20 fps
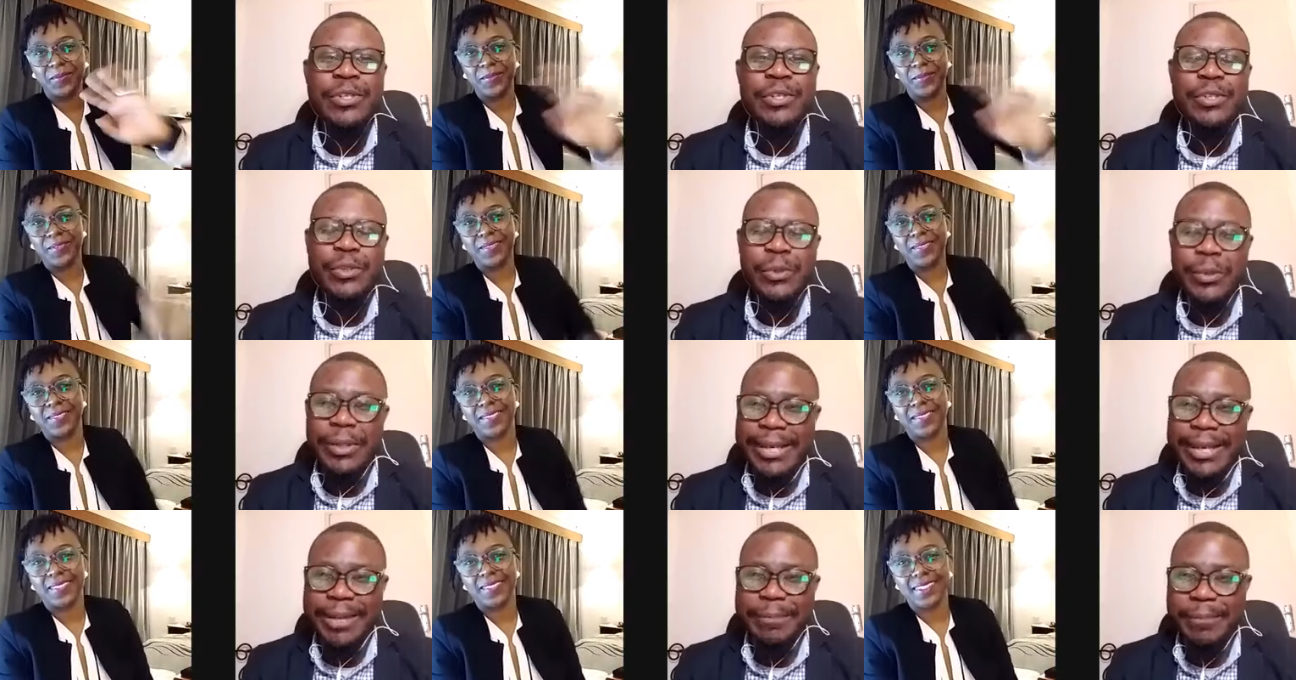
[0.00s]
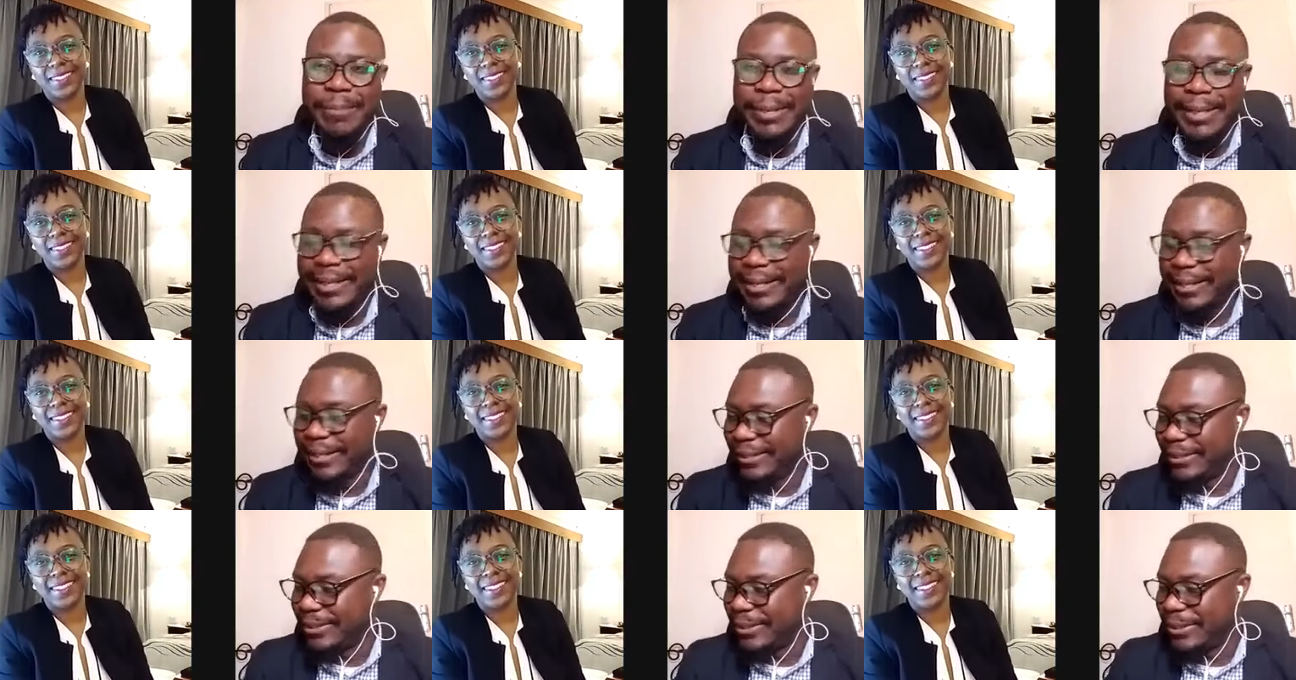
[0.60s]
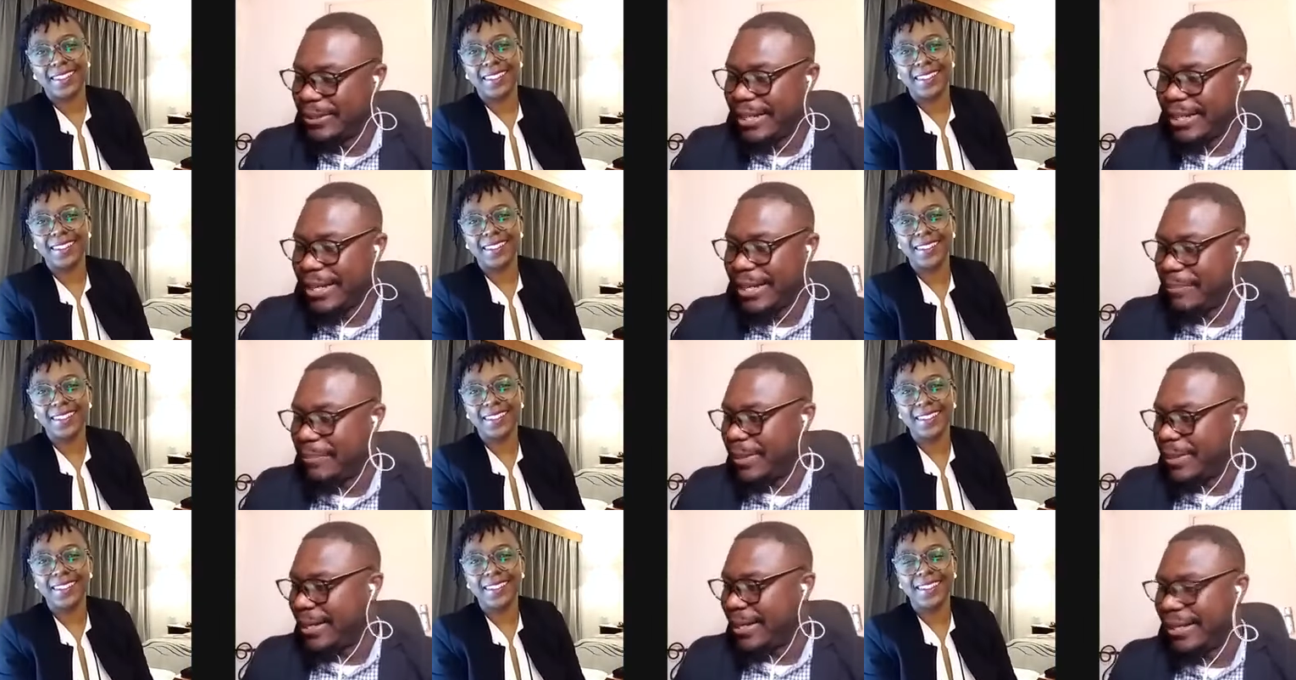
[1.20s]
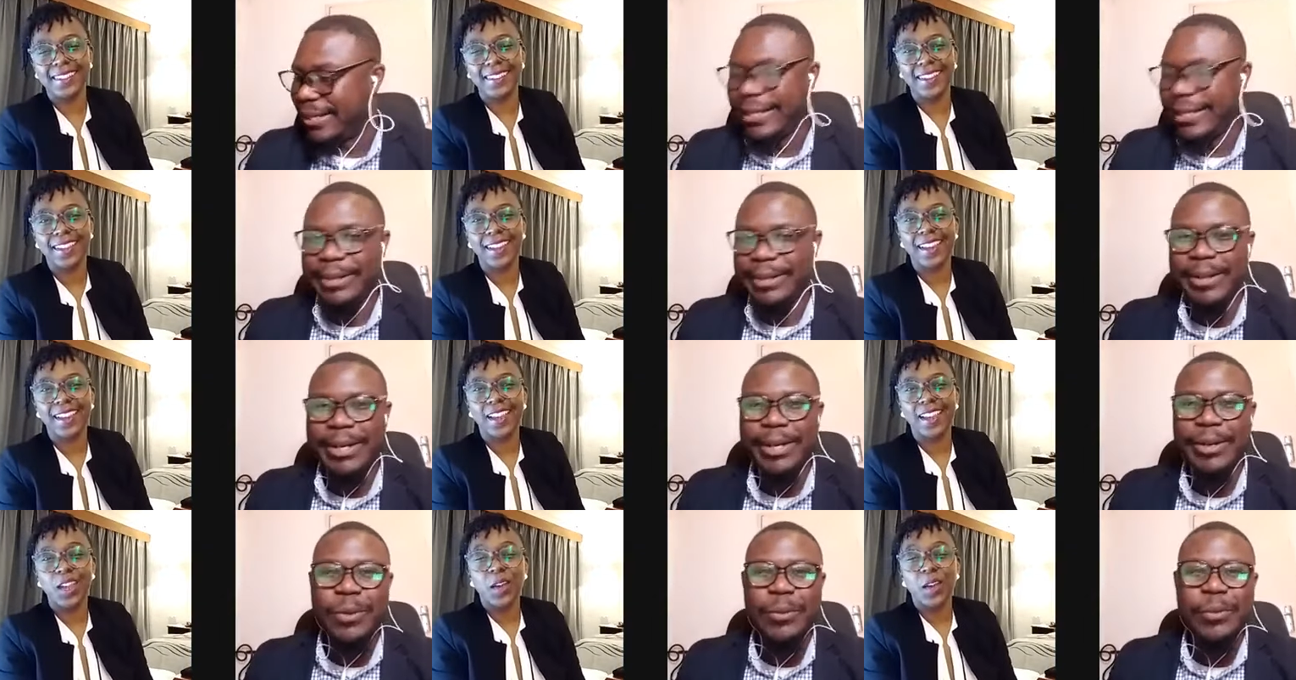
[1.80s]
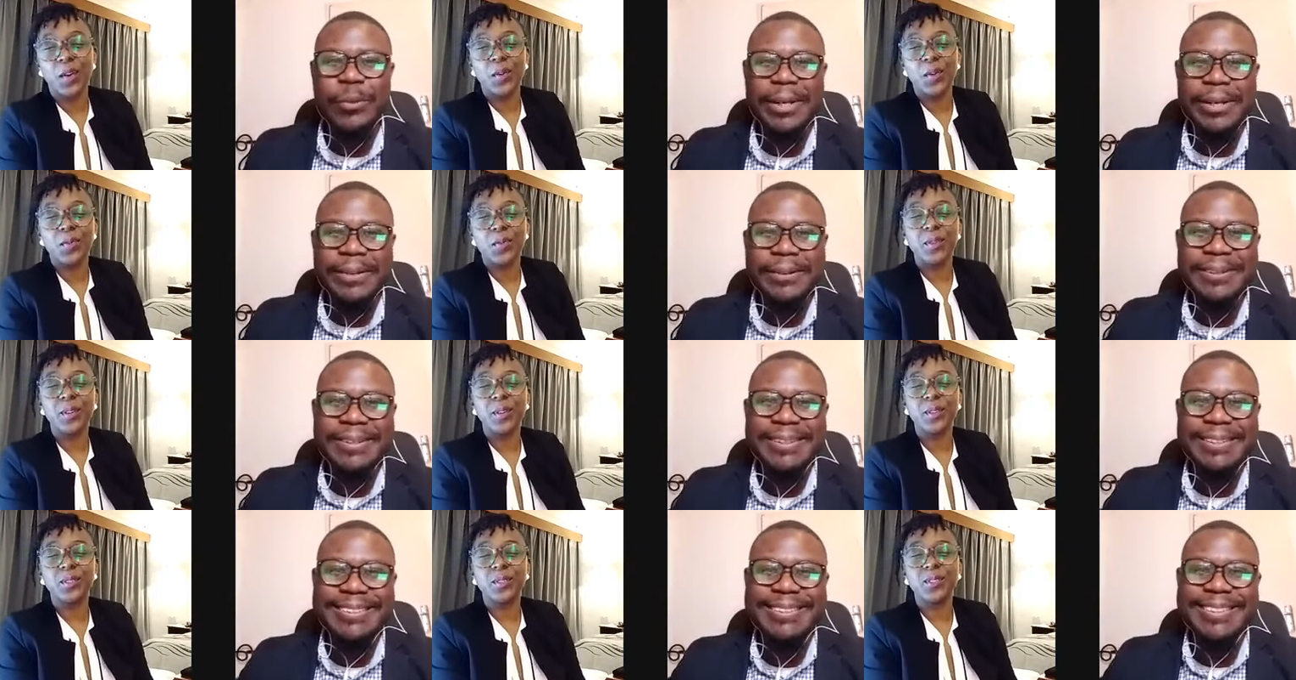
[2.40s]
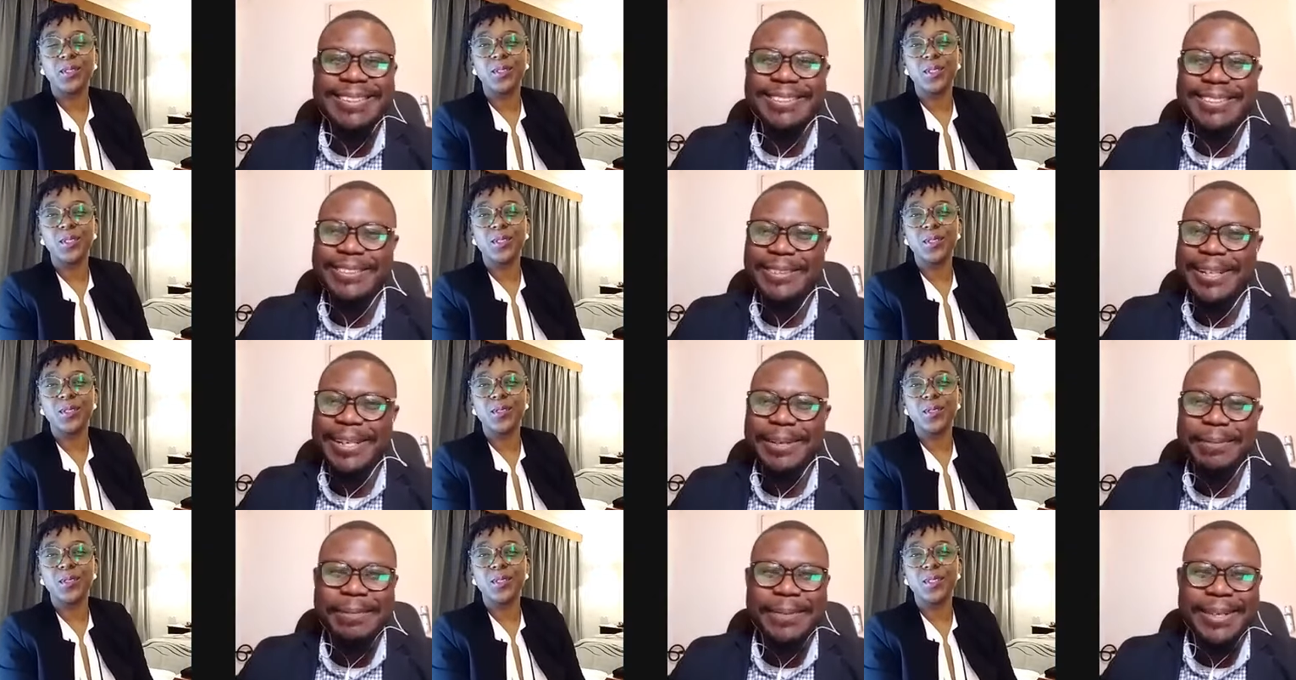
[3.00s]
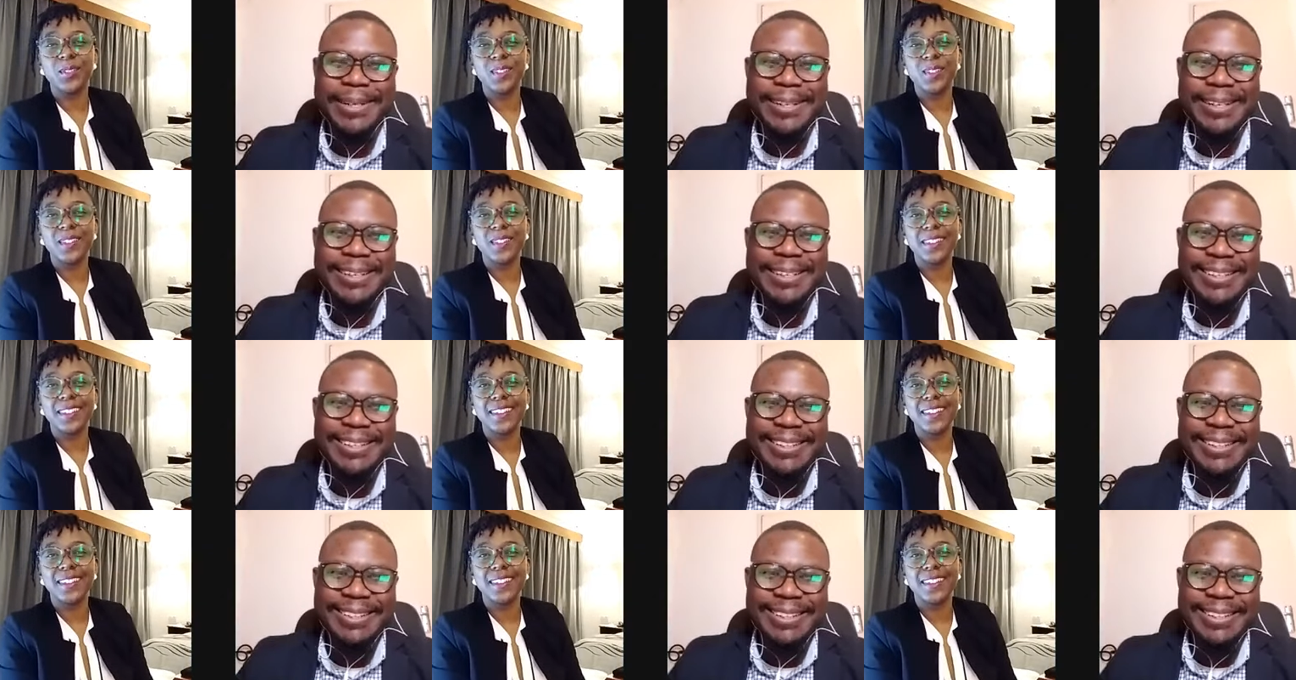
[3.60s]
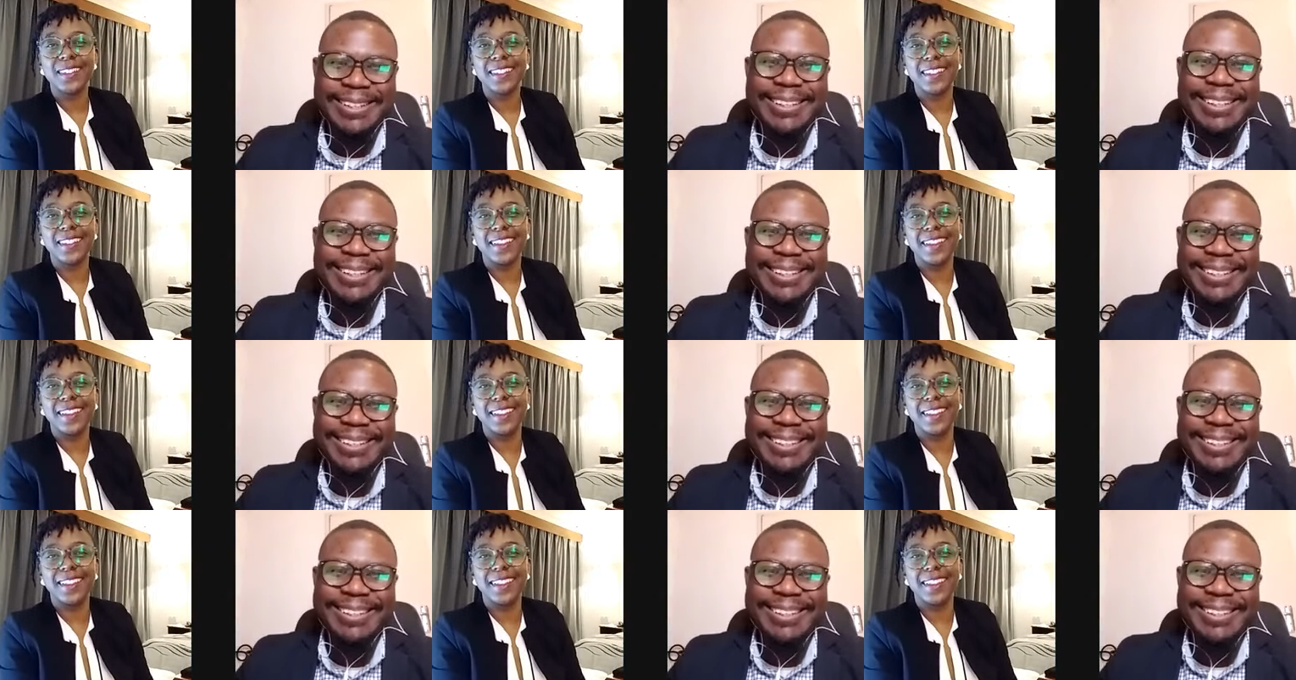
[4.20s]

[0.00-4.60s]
Speaker 1: do get better. Do get better. I know you're not well, just to get better. Yeah.